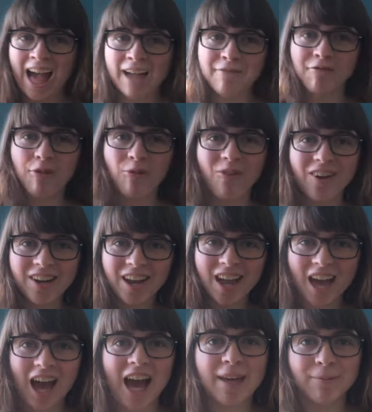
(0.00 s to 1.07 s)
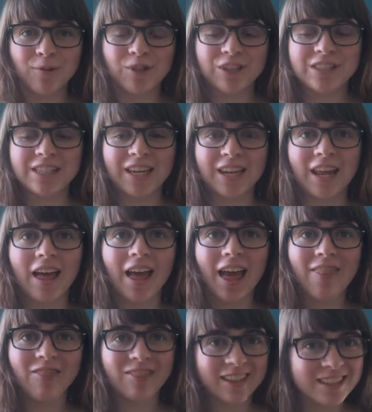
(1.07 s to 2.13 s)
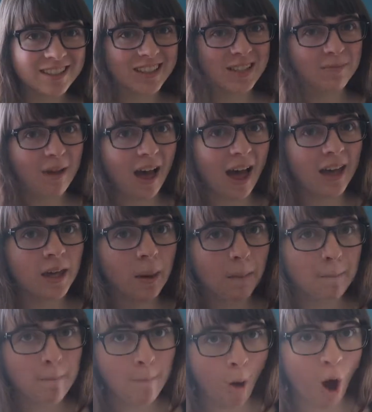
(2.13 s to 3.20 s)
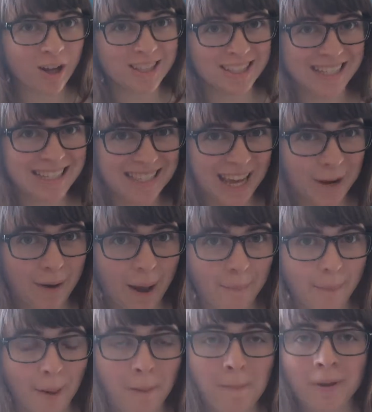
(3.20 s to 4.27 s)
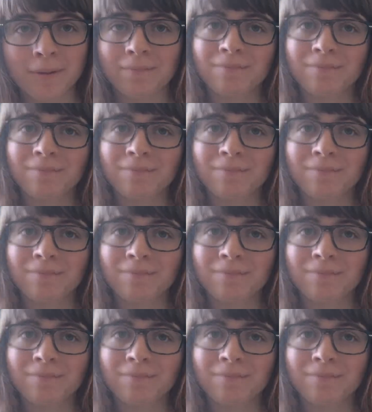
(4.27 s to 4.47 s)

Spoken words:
Hi everyone, I'm Christina and this is my Boxing Day wrap-up.